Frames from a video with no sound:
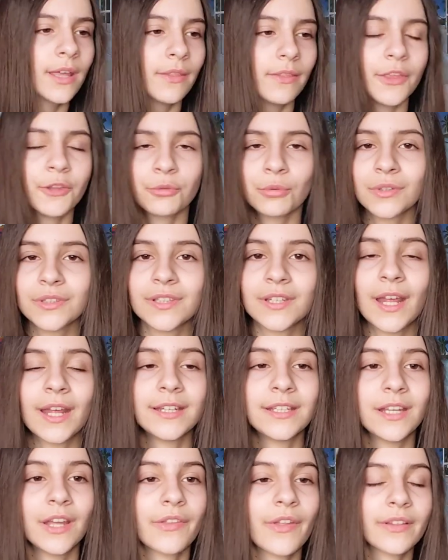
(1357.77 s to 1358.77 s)
This one's an
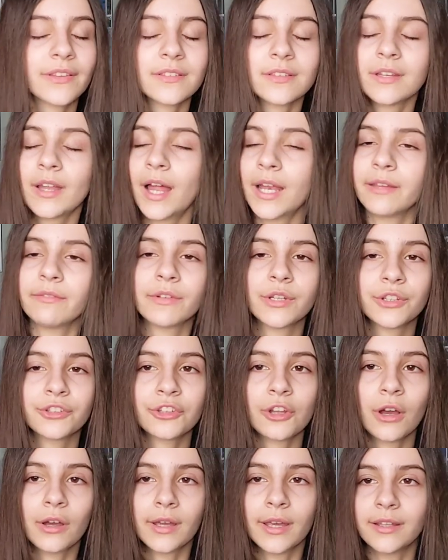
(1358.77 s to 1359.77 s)
idea that's not even a
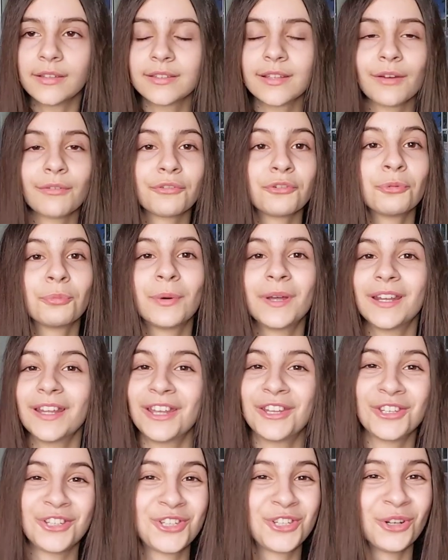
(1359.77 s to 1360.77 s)
stocking stuffer, but
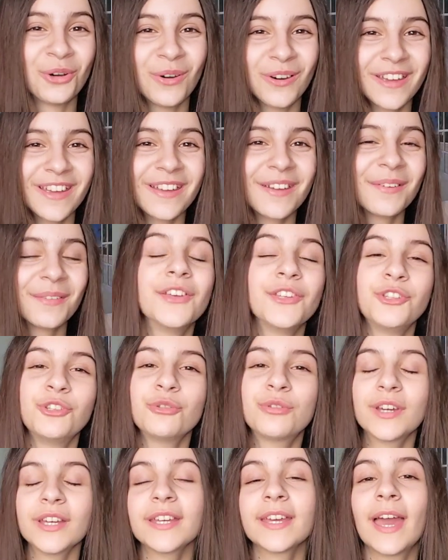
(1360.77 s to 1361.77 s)
enjoy.
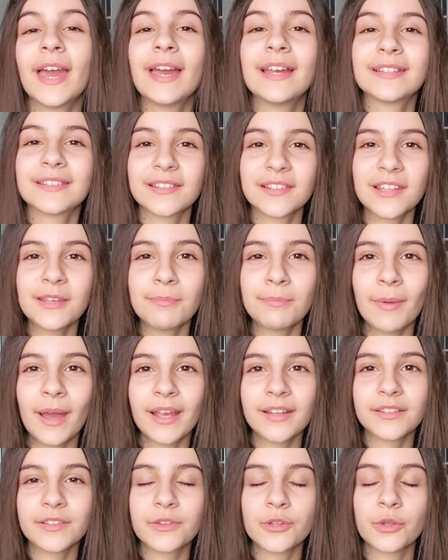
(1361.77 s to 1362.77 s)
You can get a sleep
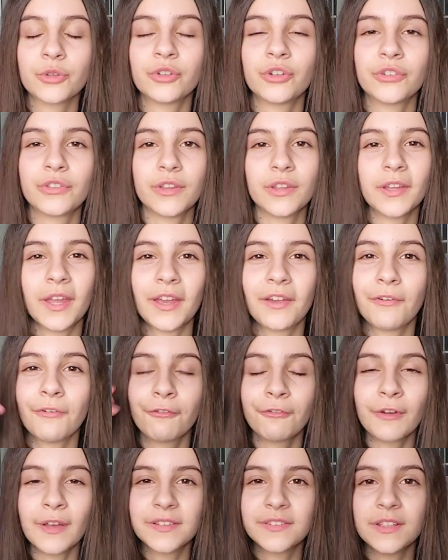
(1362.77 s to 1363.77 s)
mask. Those are the like
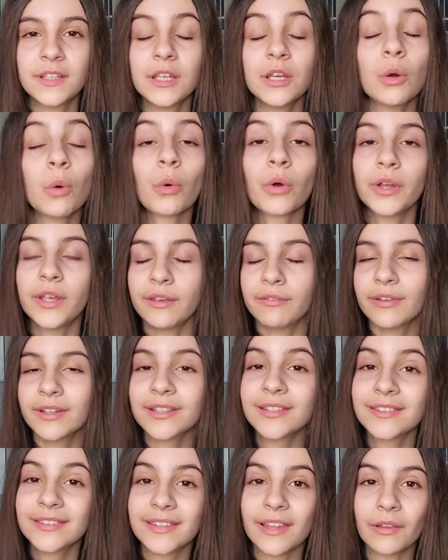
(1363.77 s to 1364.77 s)
fuzzy or
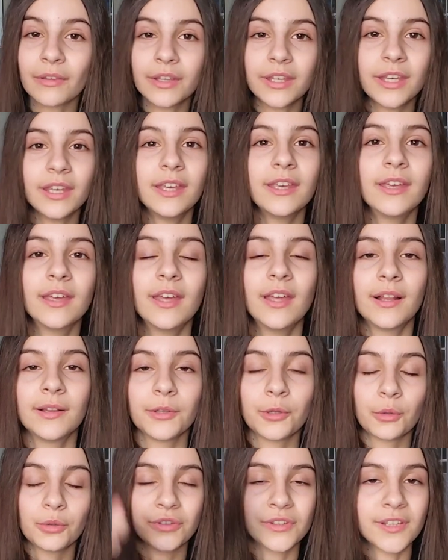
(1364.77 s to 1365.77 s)
even silky
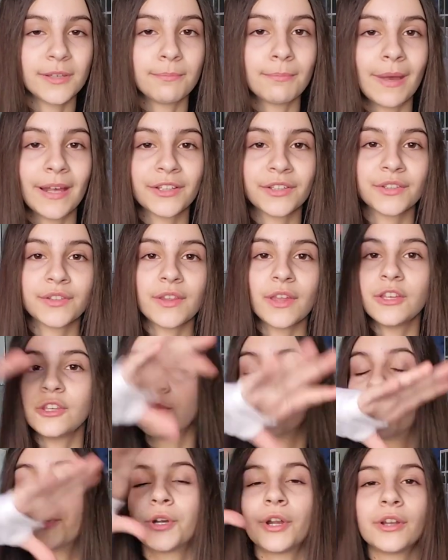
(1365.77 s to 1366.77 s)
little sleep masks that
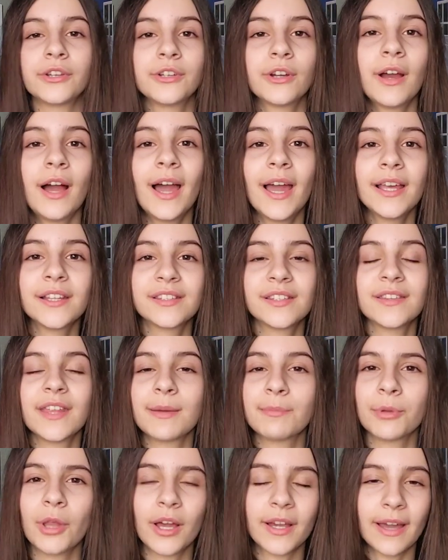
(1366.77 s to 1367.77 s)
you put on your eyes and
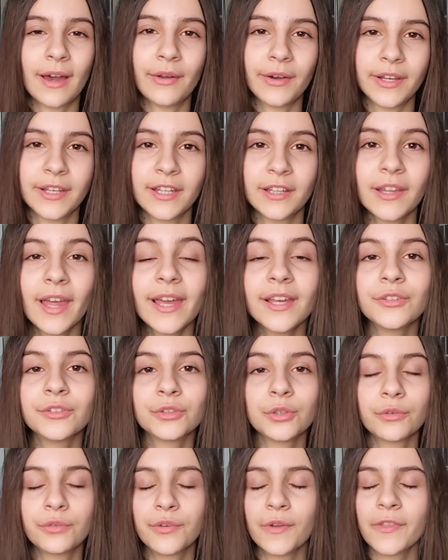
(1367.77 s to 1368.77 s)
they block out any light.
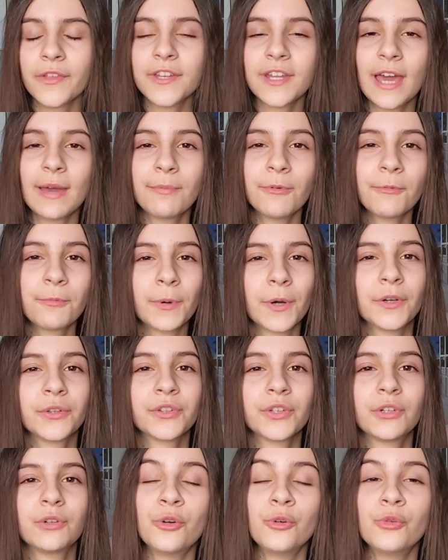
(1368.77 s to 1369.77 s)
So if you're the type of
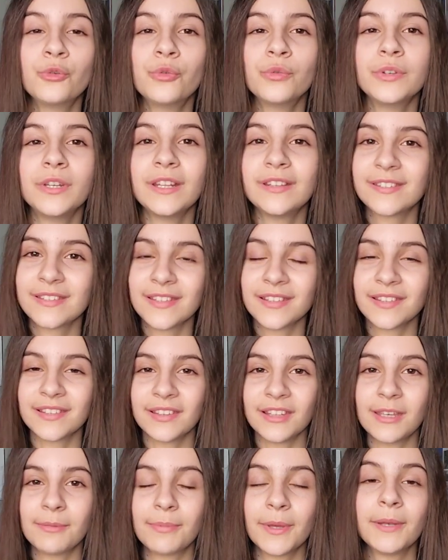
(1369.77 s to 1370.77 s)
person who needs to
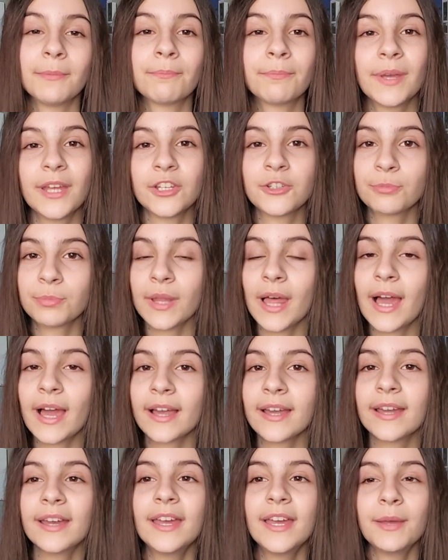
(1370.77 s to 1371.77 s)
sleep in pitch
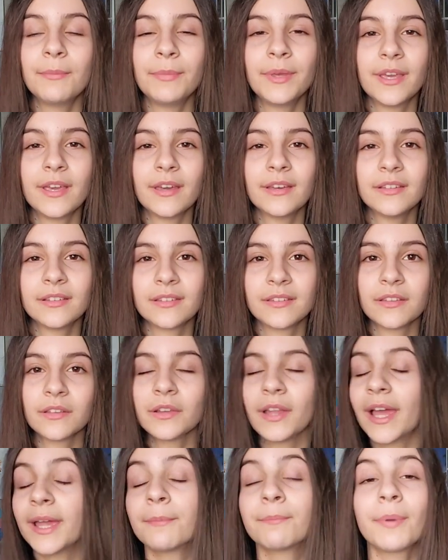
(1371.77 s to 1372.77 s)
black because the
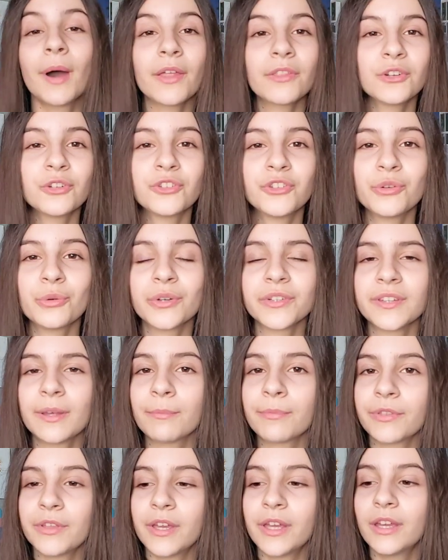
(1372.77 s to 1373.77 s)
light bothers you or
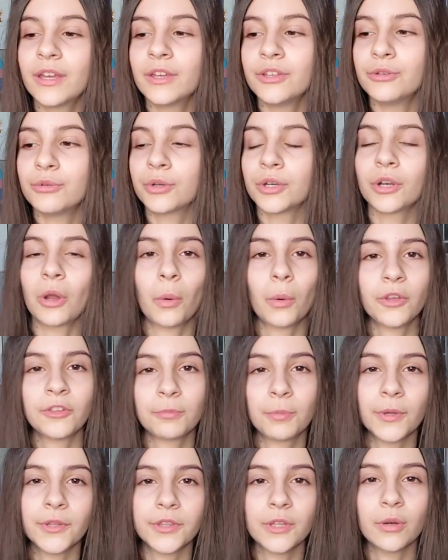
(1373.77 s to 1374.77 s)
something, you can always
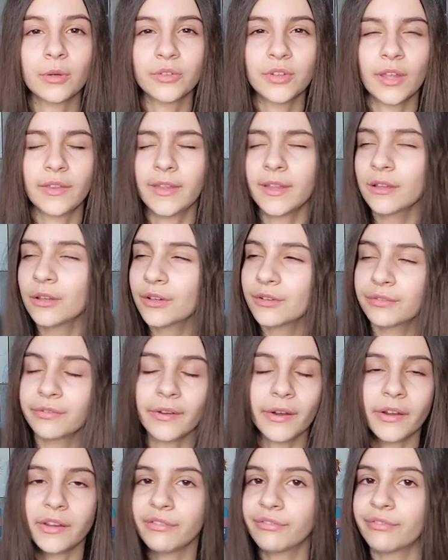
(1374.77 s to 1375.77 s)
put those, and they look
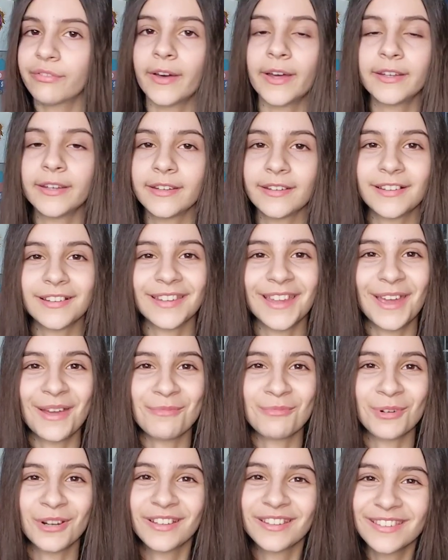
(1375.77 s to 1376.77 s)
very fun and
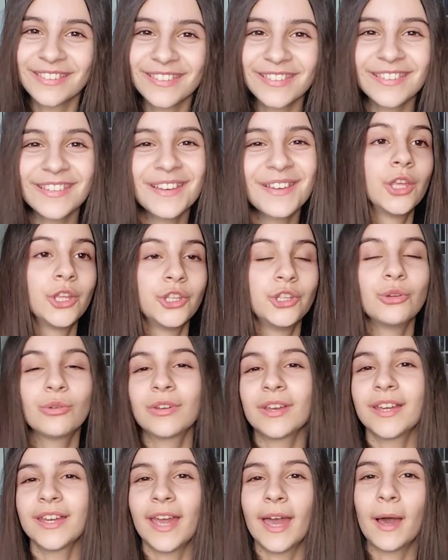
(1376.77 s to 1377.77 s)
glamorous. You
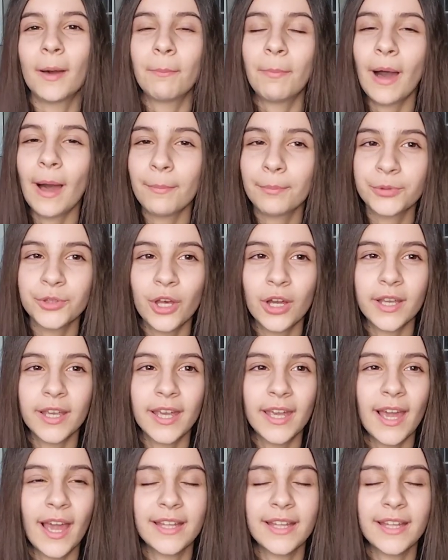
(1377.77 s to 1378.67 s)
can get a pop socket.